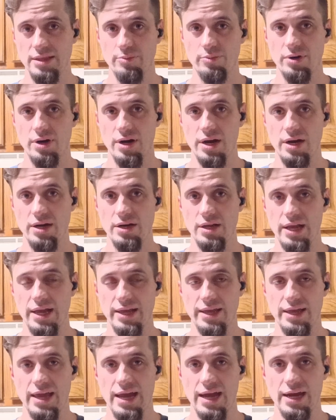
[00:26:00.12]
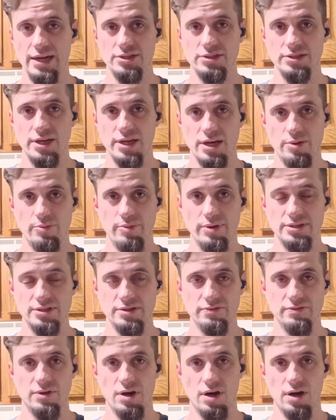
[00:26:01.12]
the brine and catch any bits
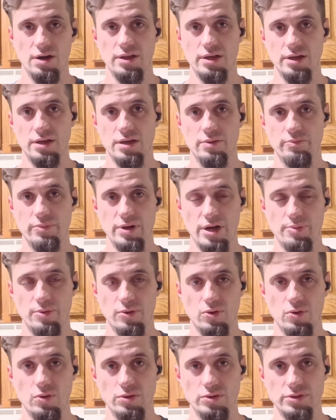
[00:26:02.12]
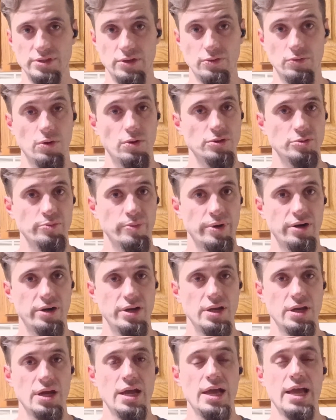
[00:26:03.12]
of garlic, peppercorns, and rosemary.